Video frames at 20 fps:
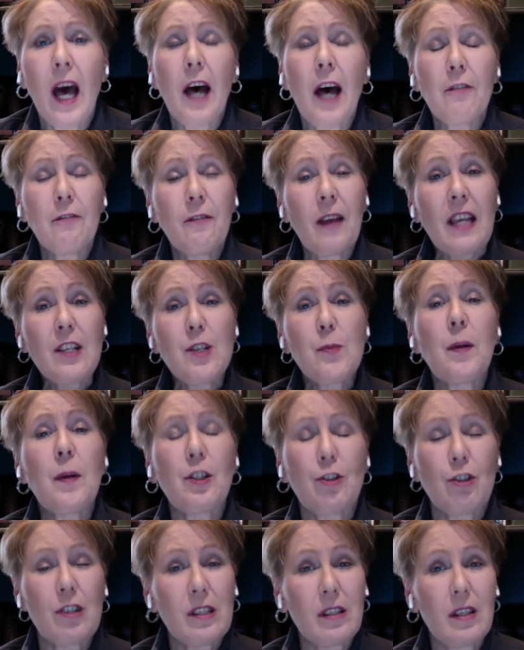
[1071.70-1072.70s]

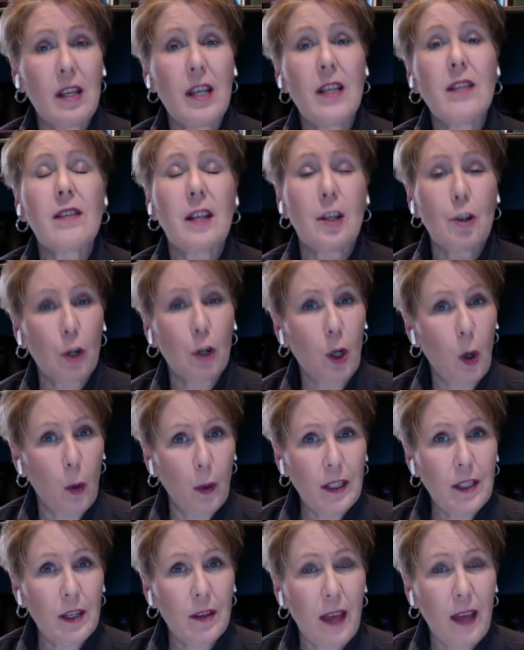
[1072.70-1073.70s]
Facebook just sees that you're
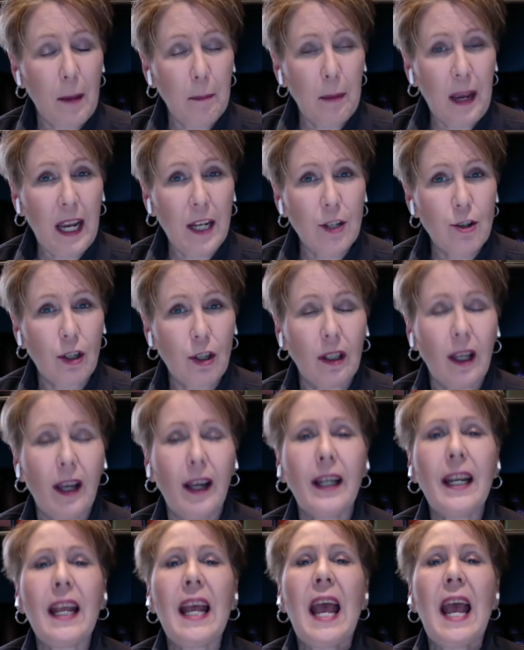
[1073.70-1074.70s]
going to that page a
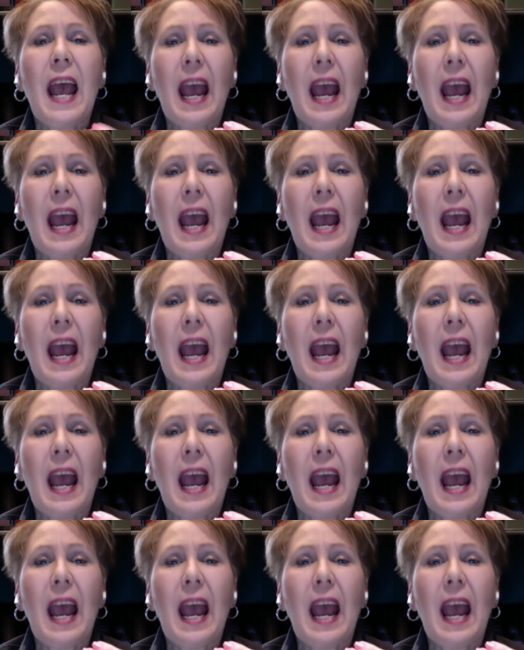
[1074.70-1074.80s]
lot